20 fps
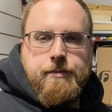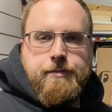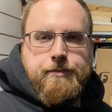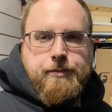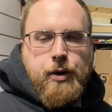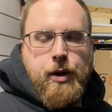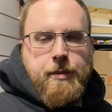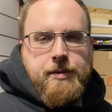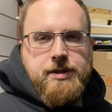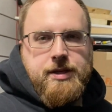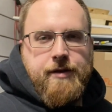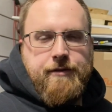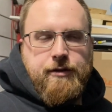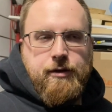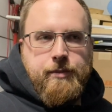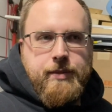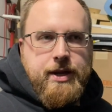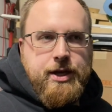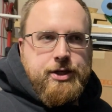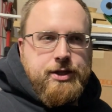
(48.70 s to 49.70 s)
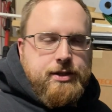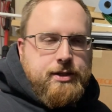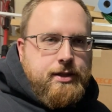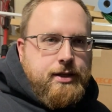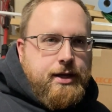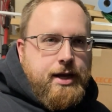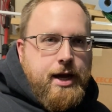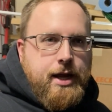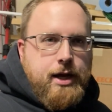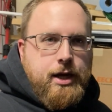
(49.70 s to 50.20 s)
purpose of it will be just to
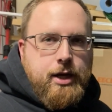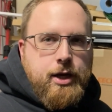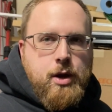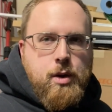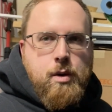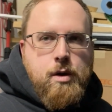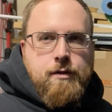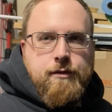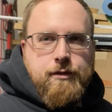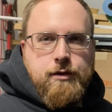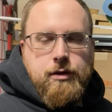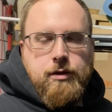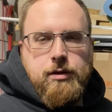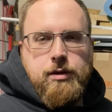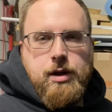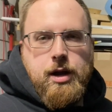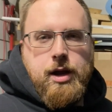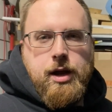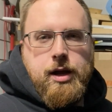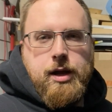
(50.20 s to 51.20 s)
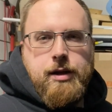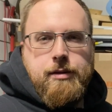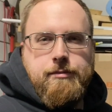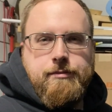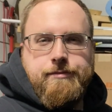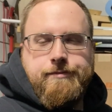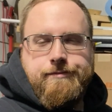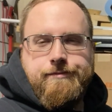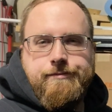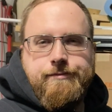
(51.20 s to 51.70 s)
kind of go over
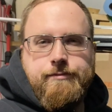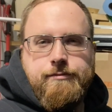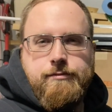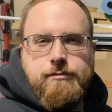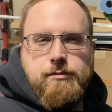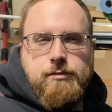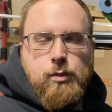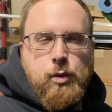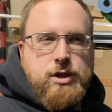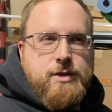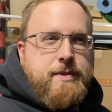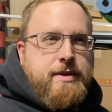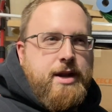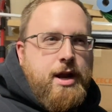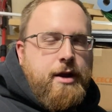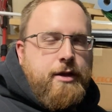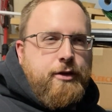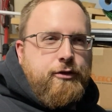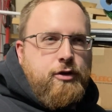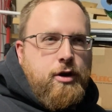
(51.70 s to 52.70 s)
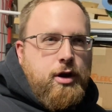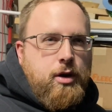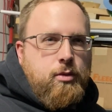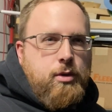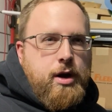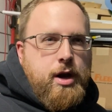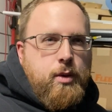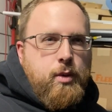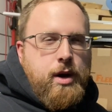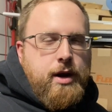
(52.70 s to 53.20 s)
what's been done in the truck
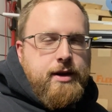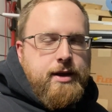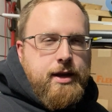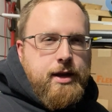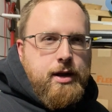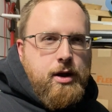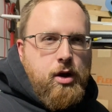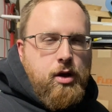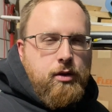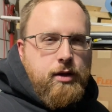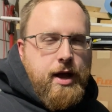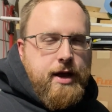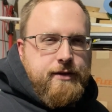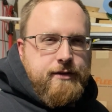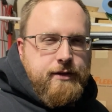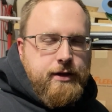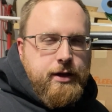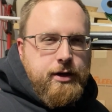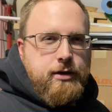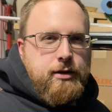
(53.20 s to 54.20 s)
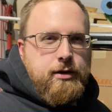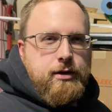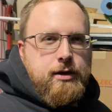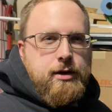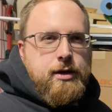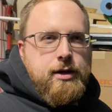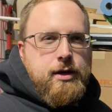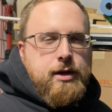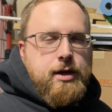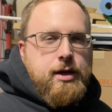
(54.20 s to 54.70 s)
already, what I did all last year,
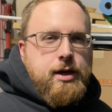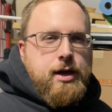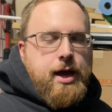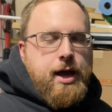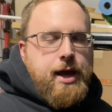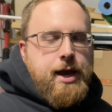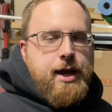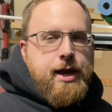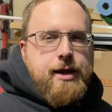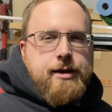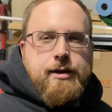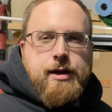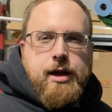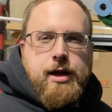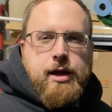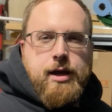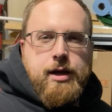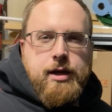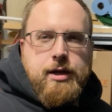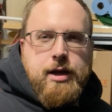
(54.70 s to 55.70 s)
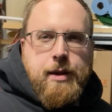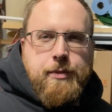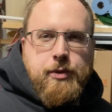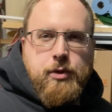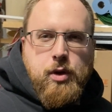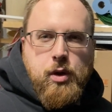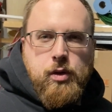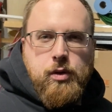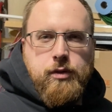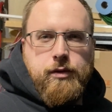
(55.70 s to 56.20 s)
and a couple
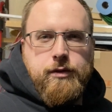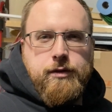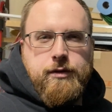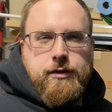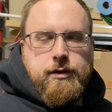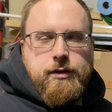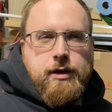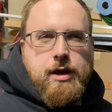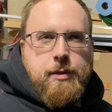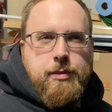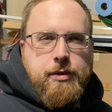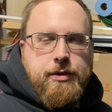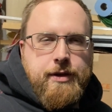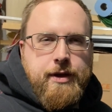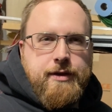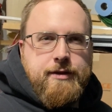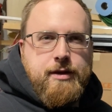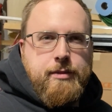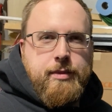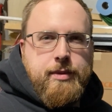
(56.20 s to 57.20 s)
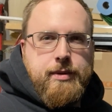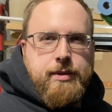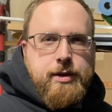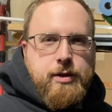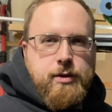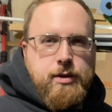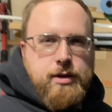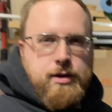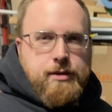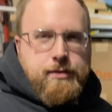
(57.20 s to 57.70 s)
goals and a couple things I'm going to be
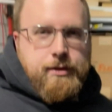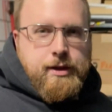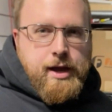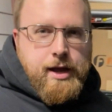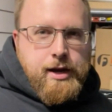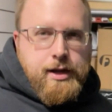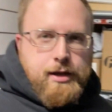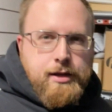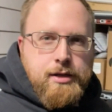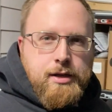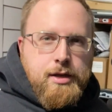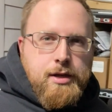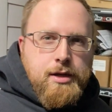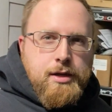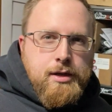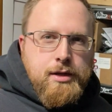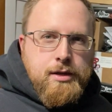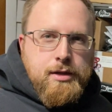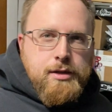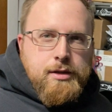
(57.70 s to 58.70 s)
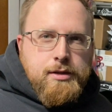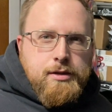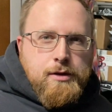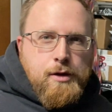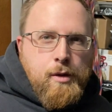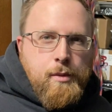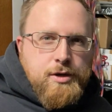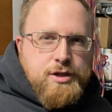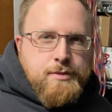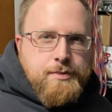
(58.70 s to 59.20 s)
doing. Got a
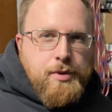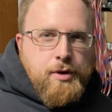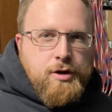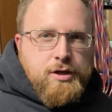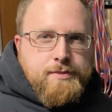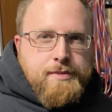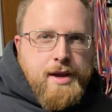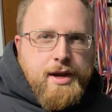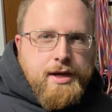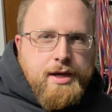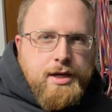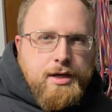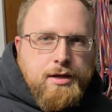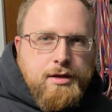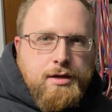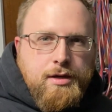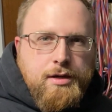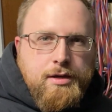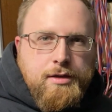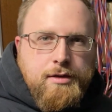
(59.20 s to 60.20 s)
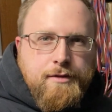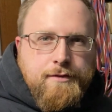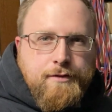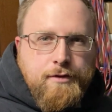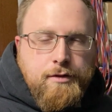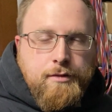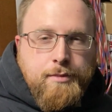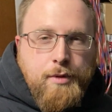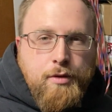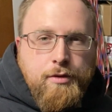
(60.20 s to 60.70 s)
whole bunch of parts back here
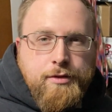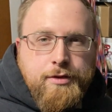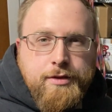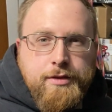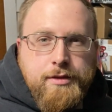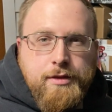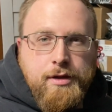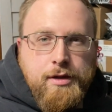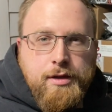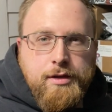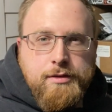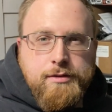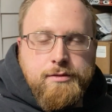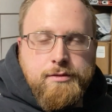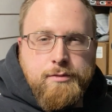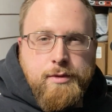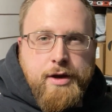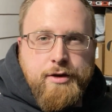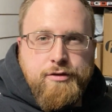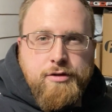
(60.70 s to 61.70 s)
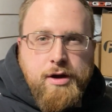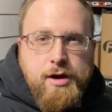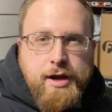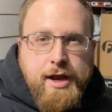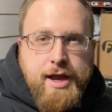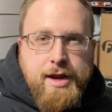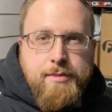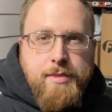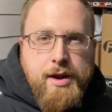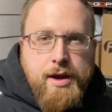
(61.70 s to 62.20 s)
for both the red truck
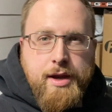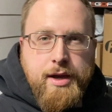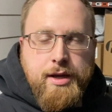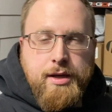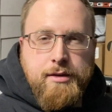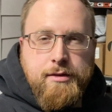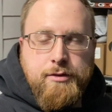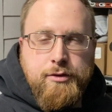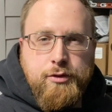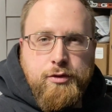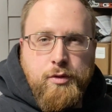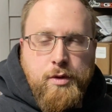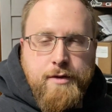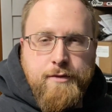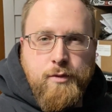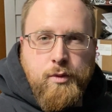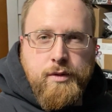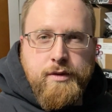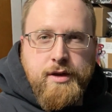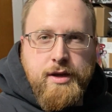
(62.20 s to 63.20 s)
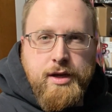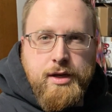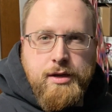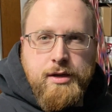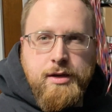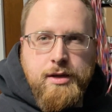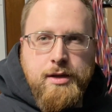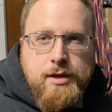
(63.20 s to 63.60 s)
and my 2014.